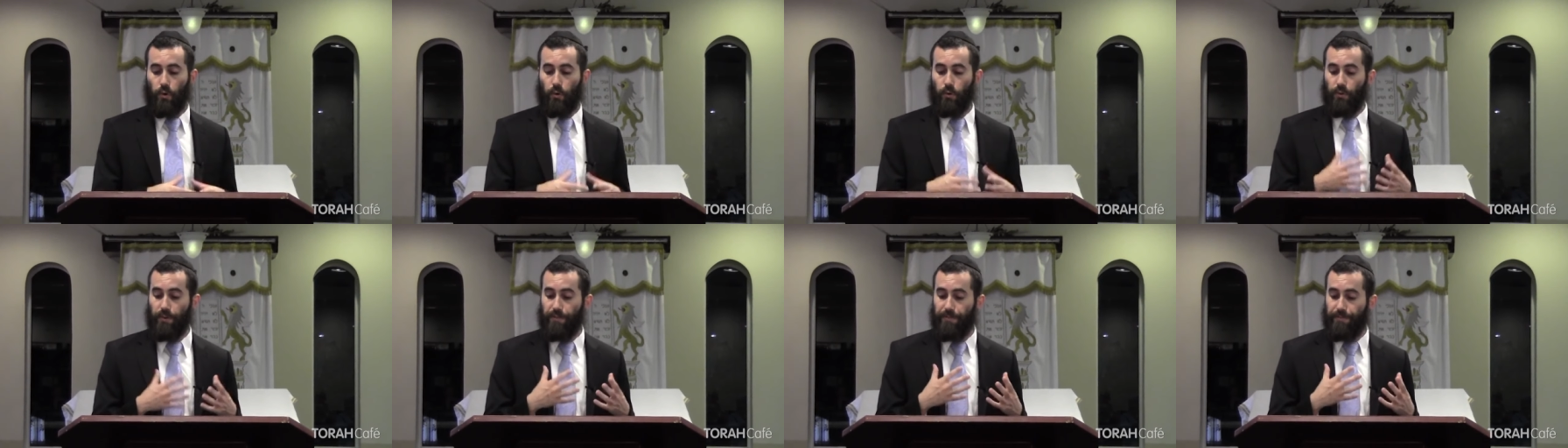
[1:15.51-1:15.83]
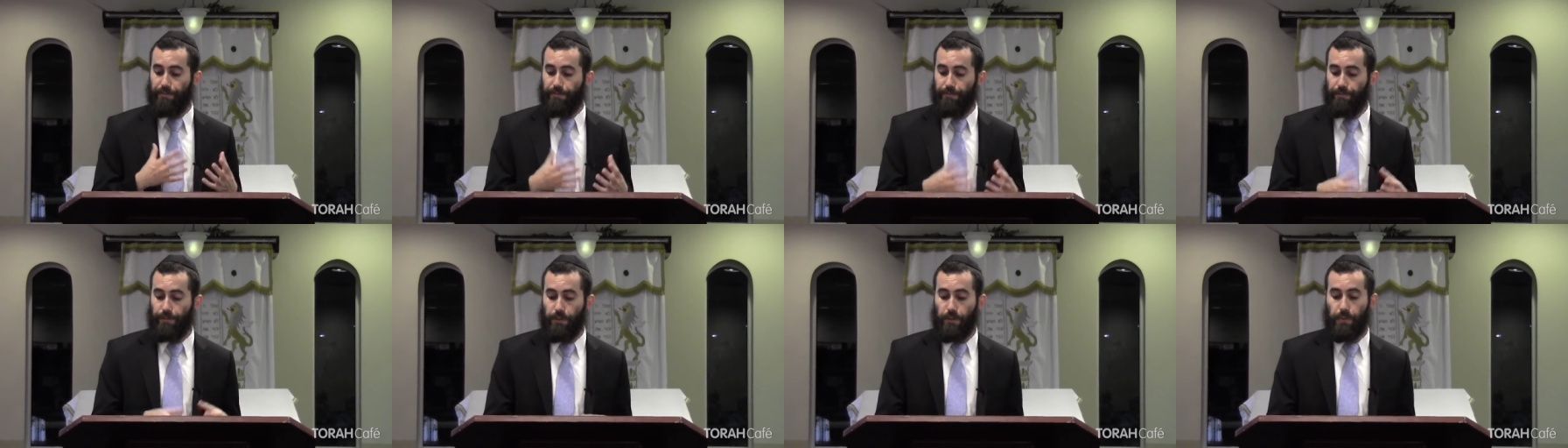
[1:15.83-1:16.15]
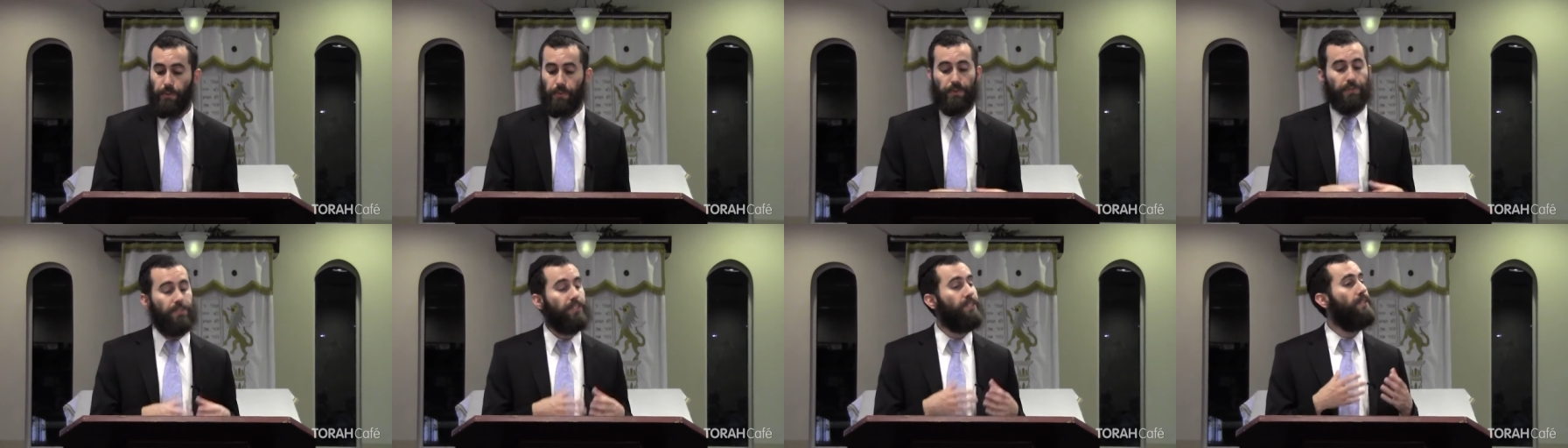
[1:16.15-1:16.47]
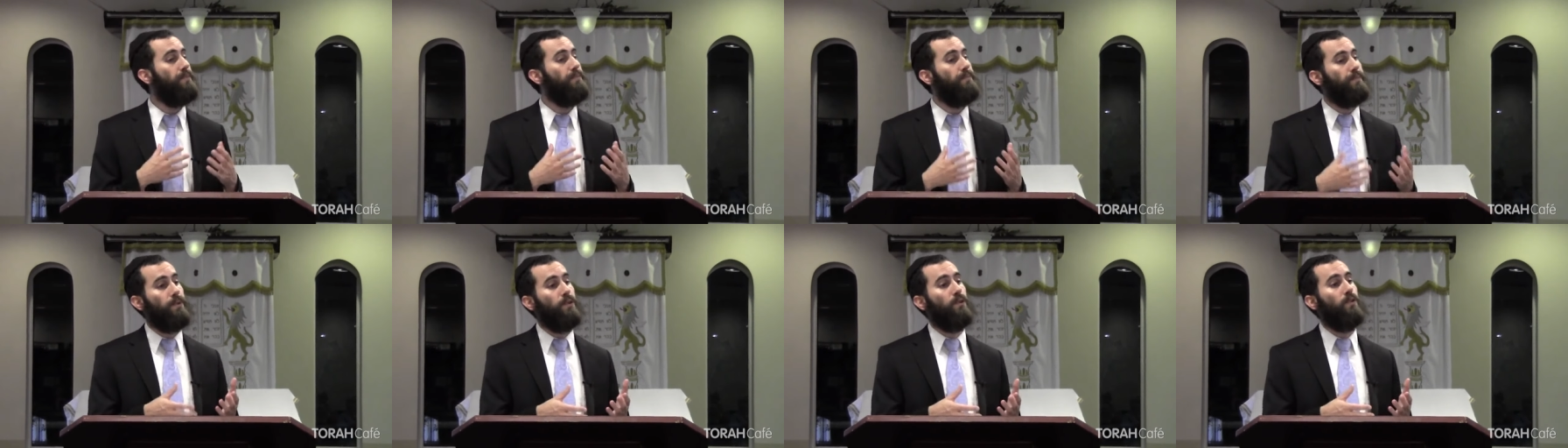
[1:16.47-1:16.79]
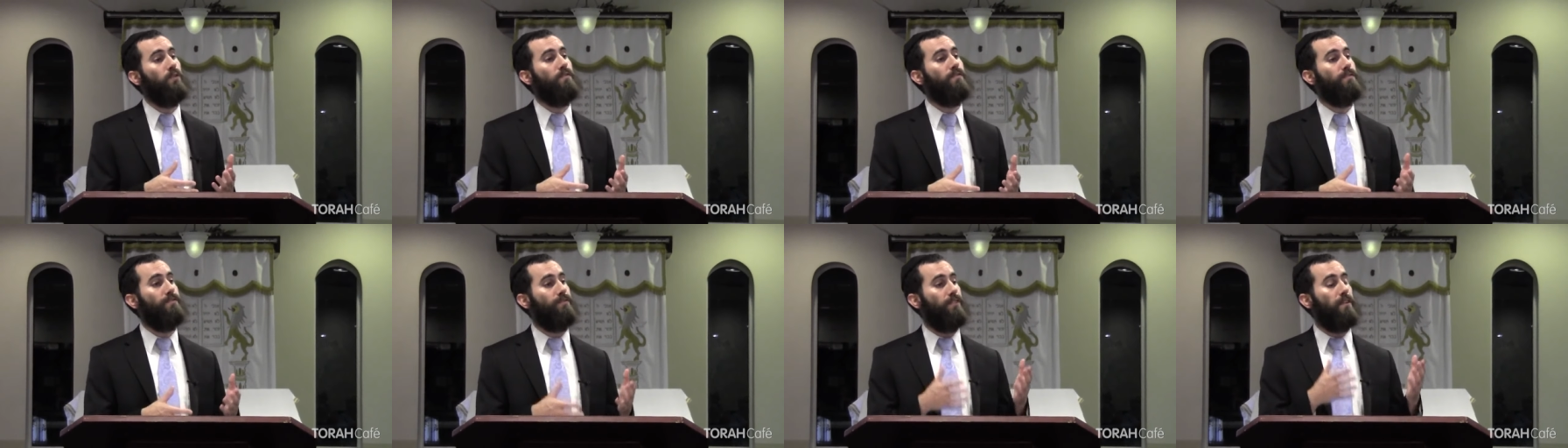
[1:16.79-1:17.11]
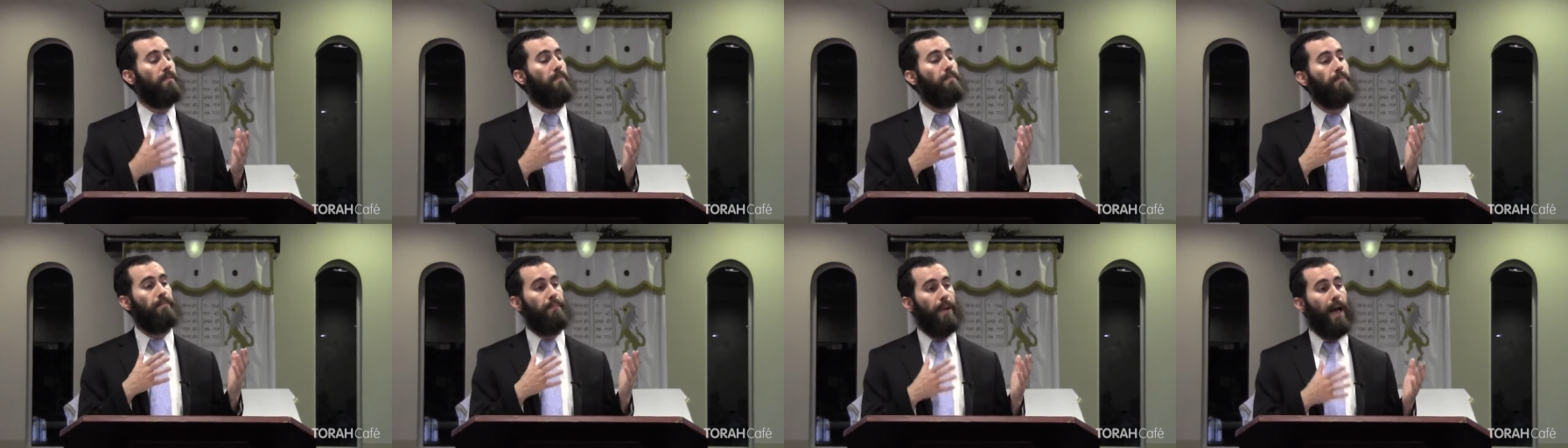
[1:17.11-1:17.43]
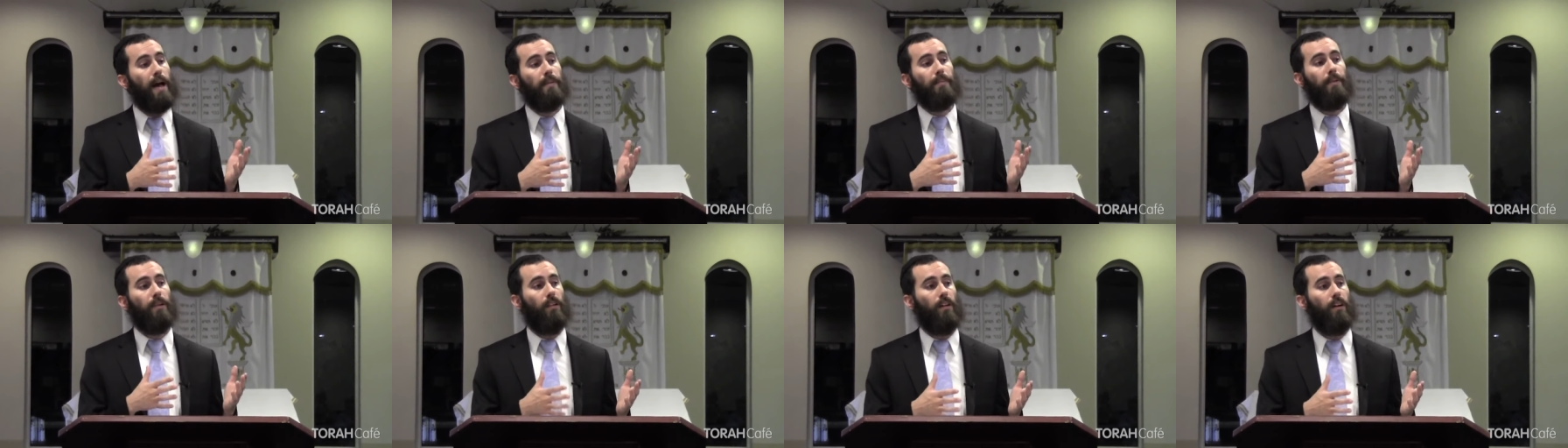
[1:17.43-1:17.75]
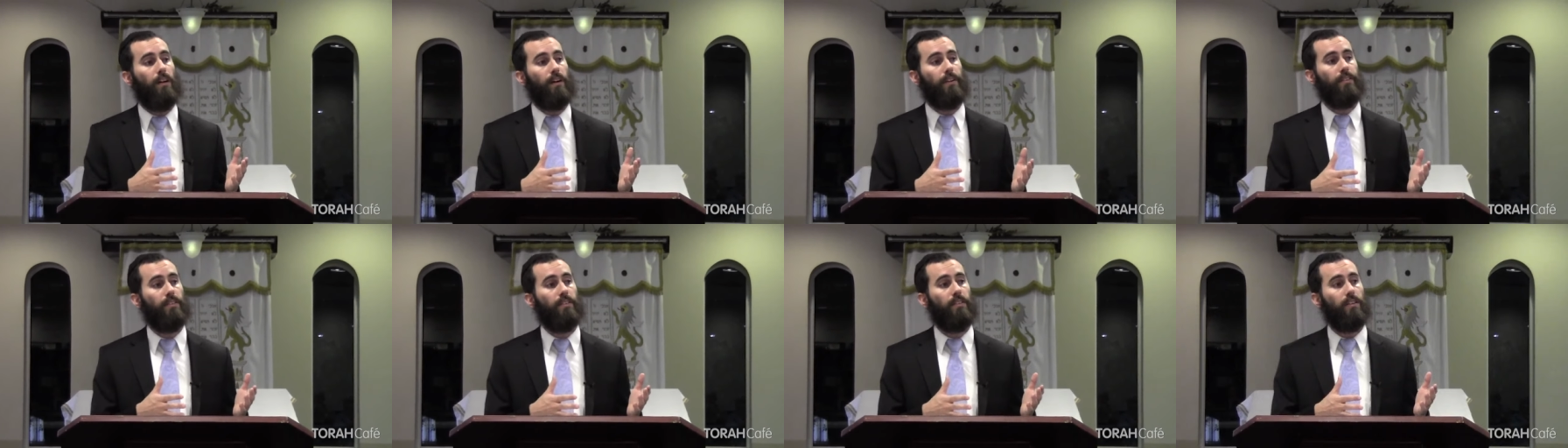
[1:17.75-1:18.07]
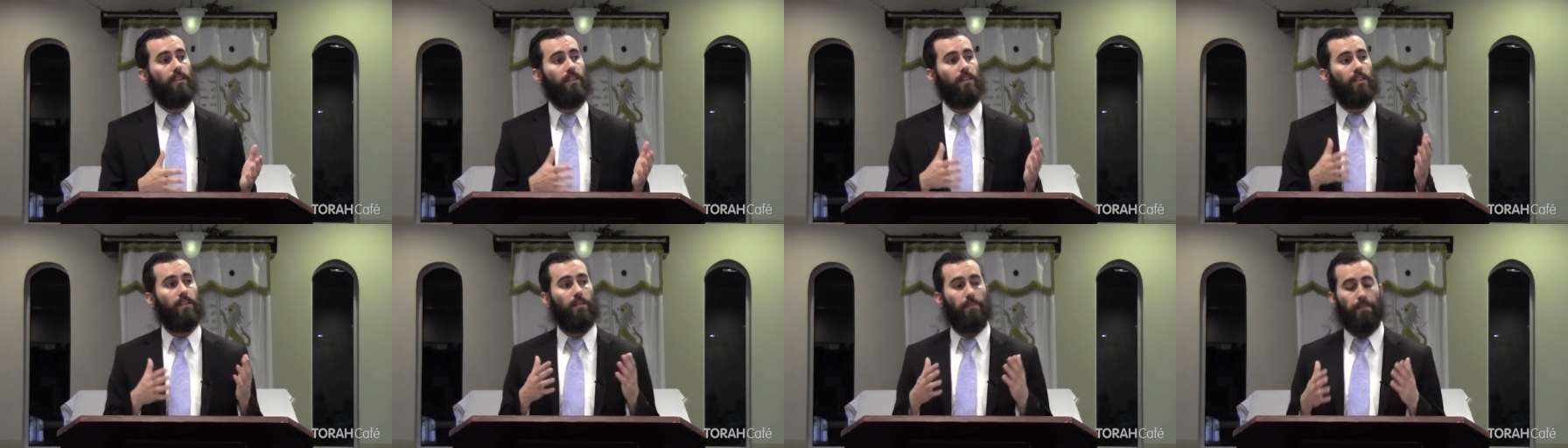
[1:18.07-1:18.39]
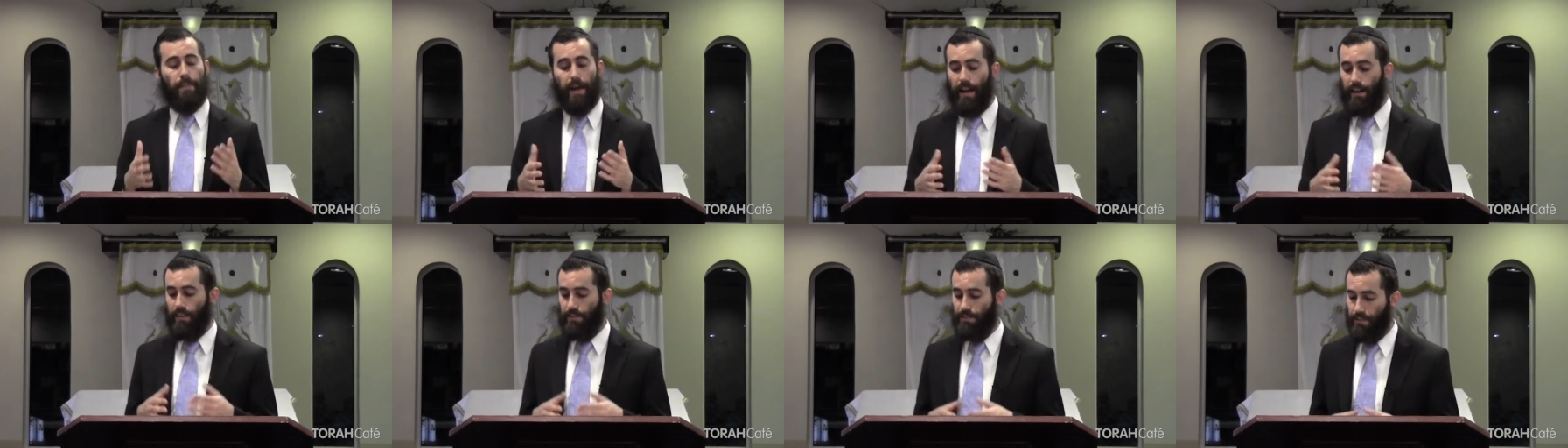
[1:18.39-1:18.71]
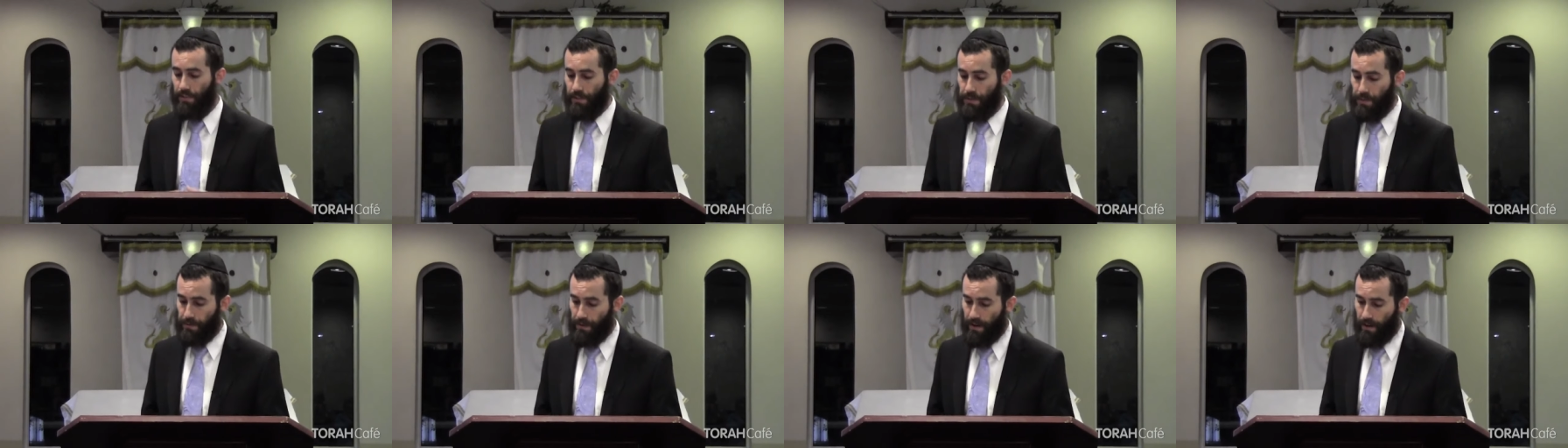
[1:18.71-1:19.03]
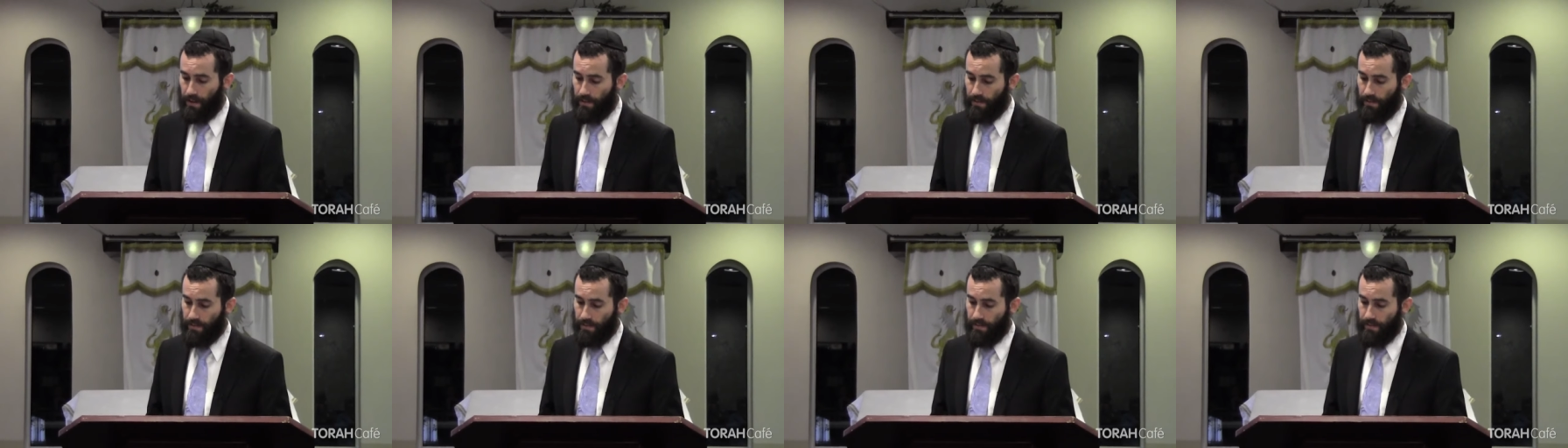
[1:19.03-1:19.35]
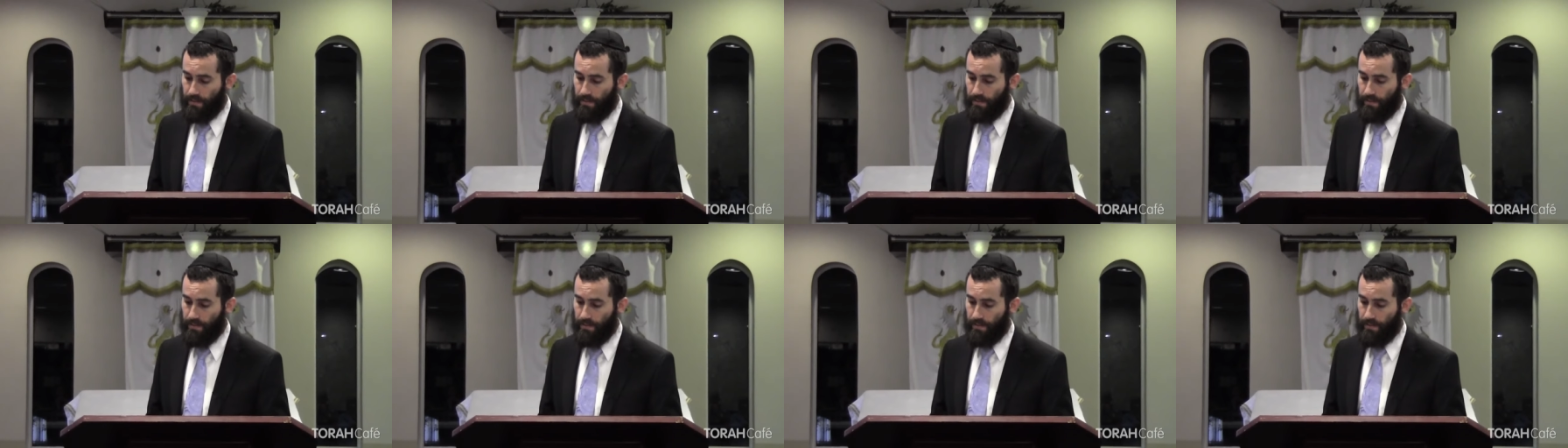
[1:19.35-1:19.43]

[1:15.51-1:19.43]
refused to move from Babylon back to Israel.